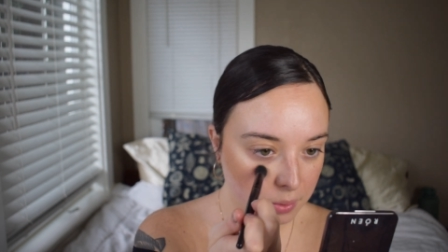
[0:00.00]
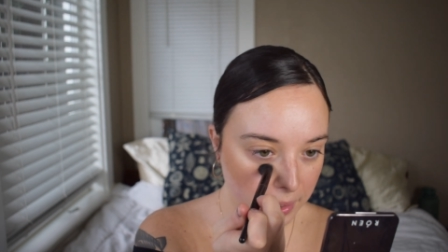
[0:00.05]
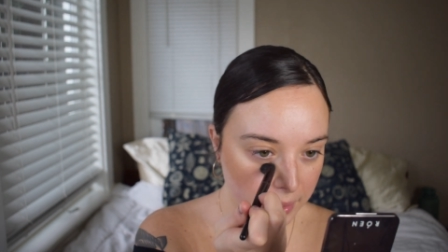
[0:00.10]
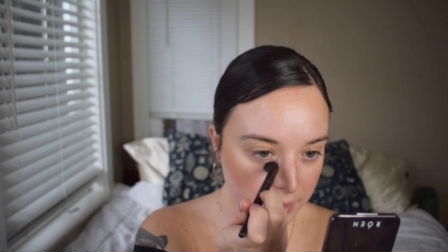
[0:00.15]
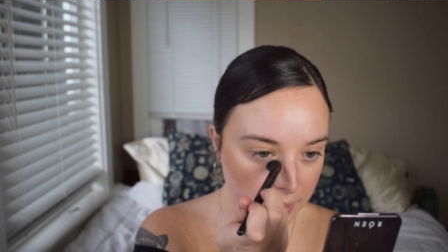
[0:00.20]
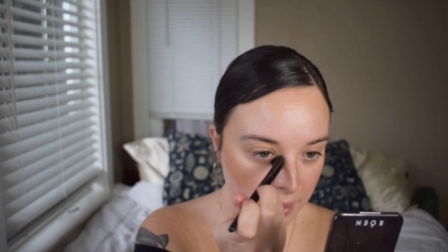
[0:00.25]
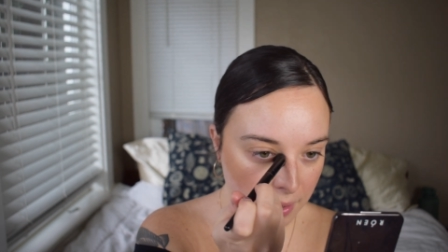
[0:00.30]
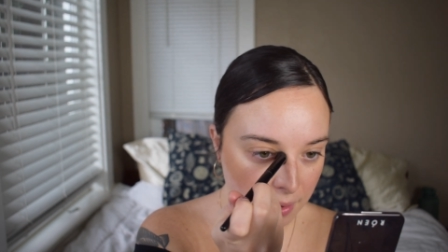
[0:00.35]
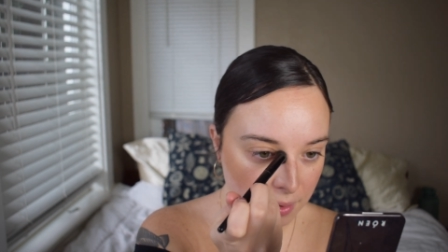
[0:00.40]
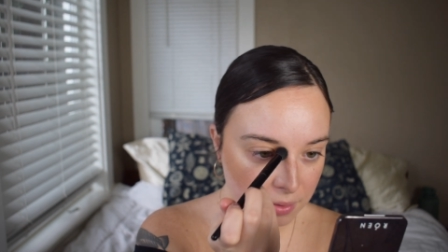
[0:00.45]

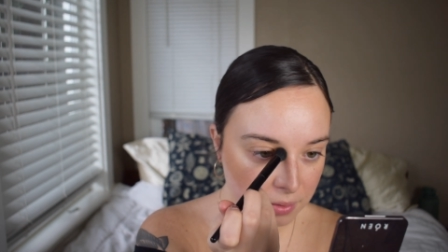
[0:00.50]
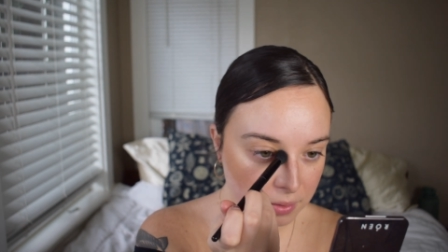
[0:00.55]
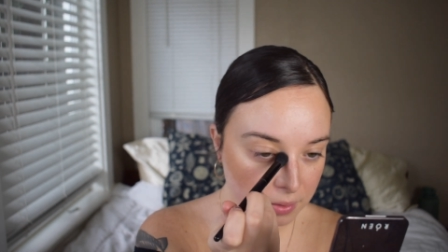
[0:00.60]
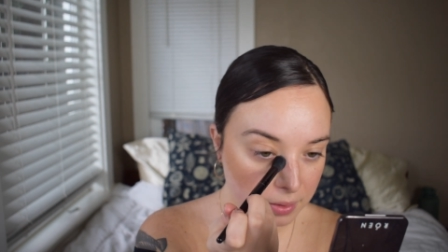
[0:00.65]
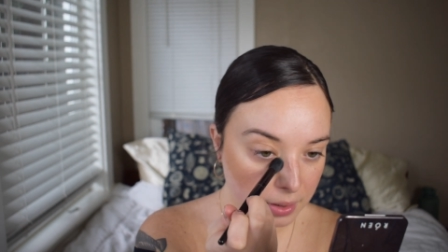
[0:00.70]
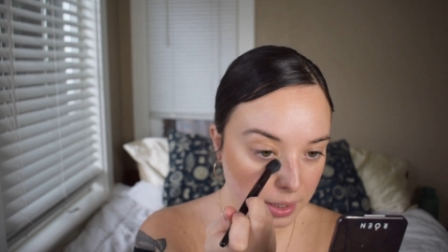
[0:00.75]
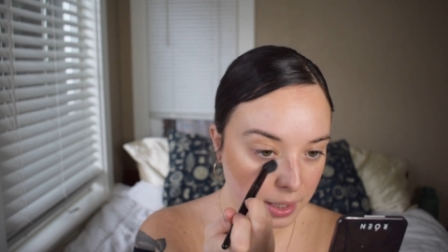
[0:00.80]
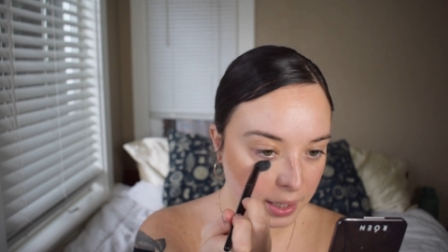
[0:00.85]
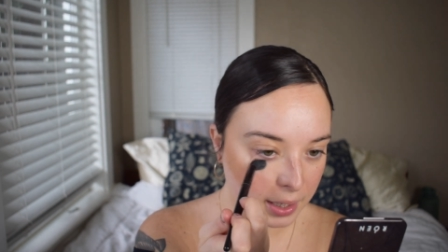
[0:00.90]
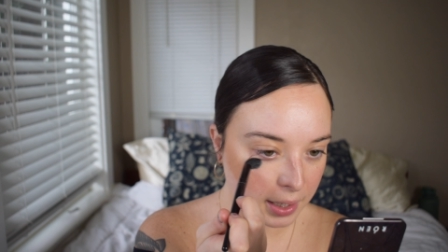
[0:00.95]
right now,
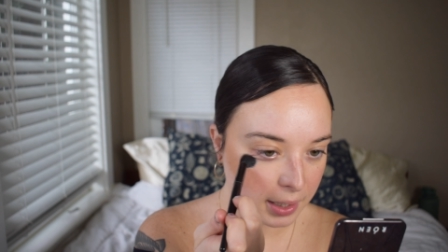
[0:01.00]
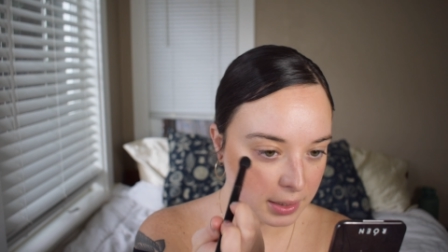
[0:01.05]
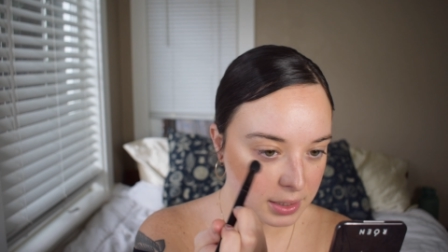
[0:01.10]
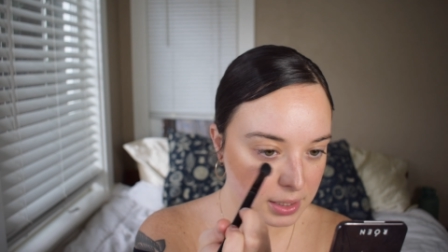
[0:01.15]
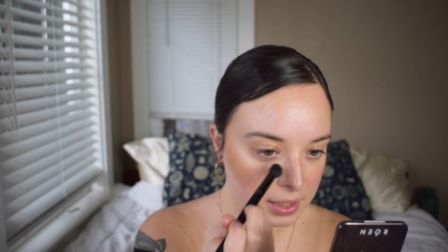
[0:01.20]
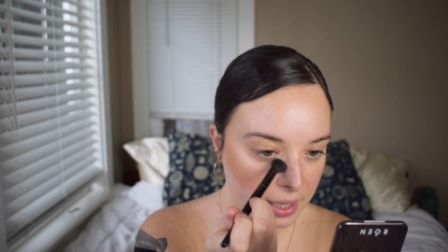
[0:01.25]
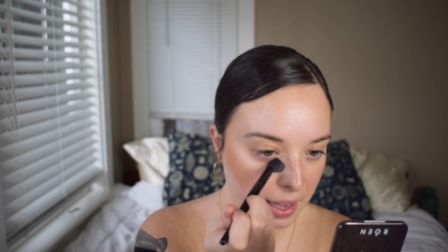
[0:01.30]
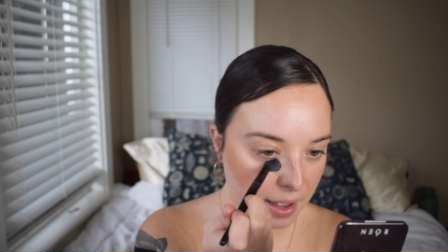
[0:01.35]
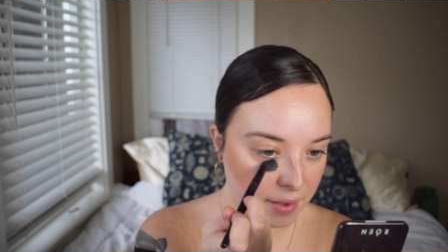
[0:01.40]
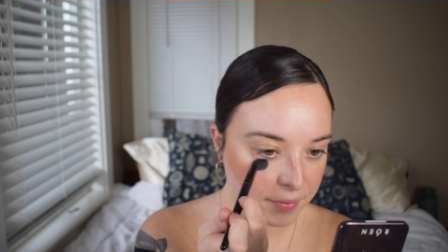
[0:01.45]
and
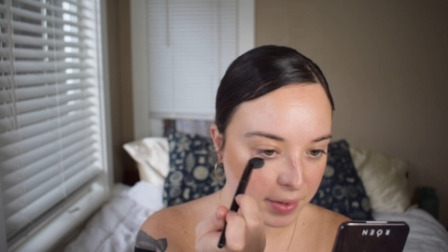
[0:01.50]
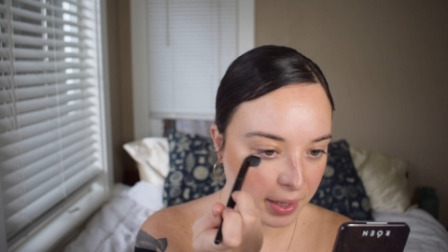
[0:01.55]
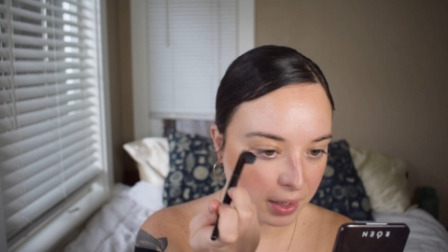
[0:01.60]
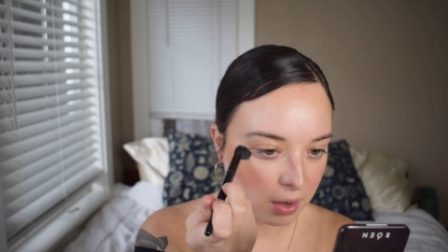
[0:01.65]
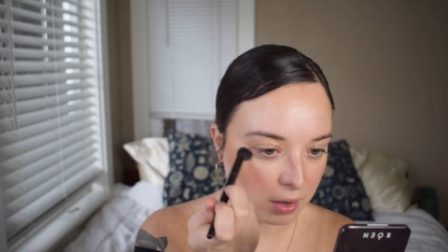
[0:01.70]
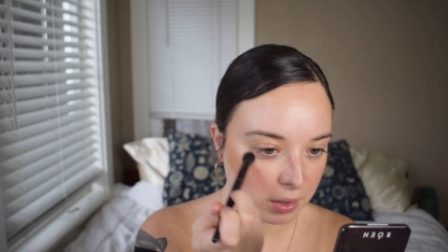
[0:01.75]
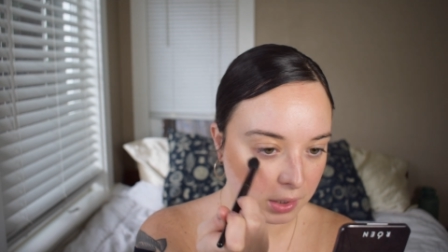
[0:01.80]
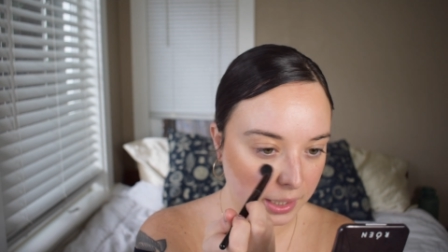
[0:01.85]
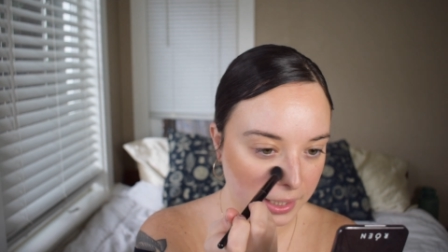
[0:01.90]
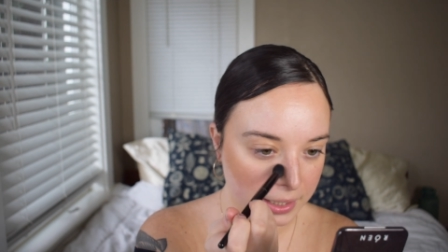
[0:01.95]
it's Cafe
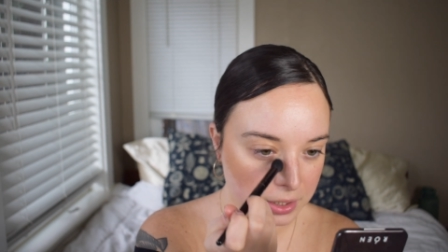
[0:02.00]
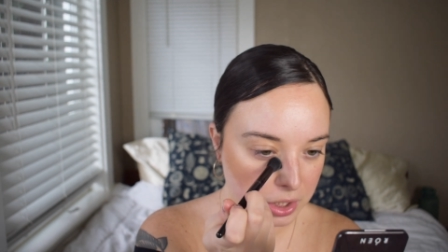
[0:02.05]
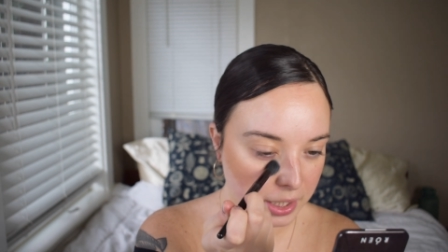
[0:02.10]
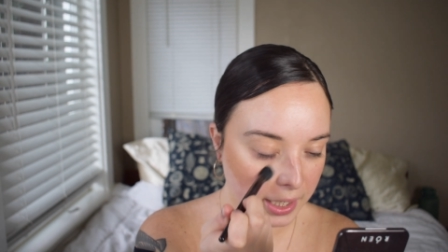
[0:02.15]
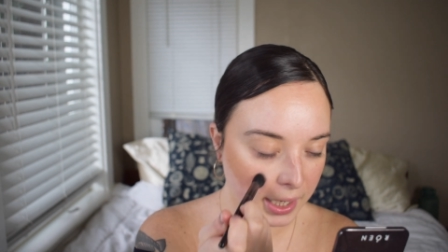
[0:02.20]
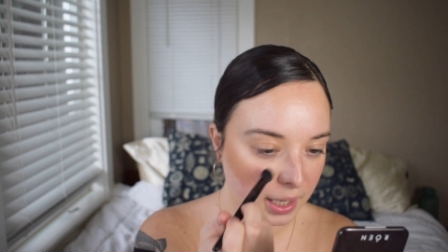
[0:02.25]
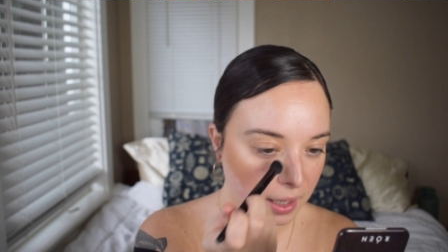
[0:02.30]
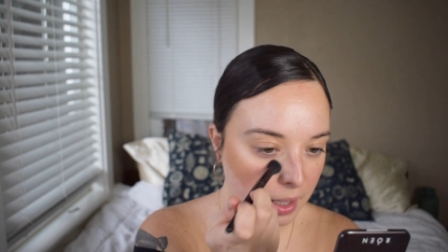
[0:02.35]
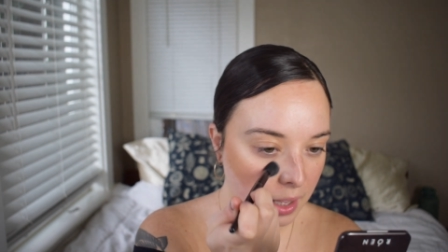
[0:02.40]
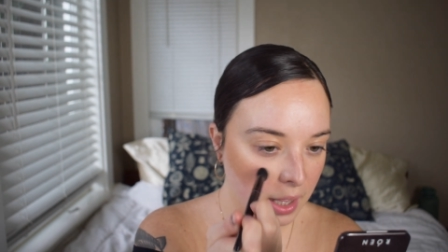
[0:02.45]
Con
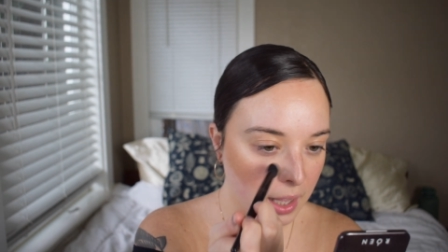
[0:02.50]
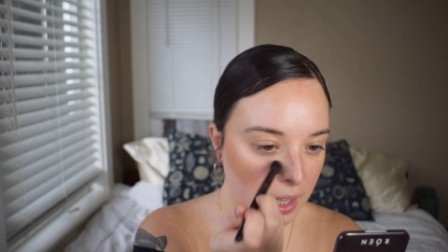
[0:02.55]
Leche.